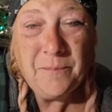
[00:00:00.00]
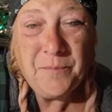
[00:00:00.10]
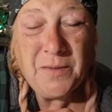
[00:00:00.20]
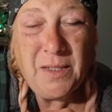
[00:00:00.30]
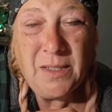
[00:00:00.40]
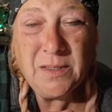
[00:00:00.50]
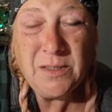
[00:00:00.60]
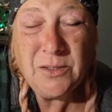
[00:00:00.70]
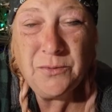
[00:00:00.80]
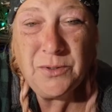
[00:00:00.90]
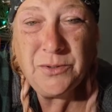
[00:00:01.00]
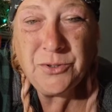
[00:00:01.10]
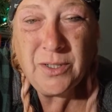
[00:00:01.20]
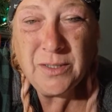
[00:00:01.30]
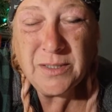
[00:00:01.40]
Kids, don't do
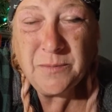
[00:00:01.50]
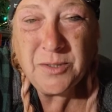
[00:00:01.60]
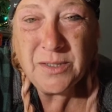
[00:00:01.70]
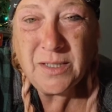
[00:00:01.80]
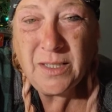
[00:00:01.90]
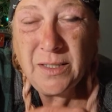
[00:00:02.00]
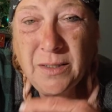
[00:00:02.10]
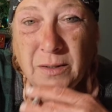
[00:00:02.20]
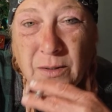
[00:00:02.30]
drugs. I'm just kidding.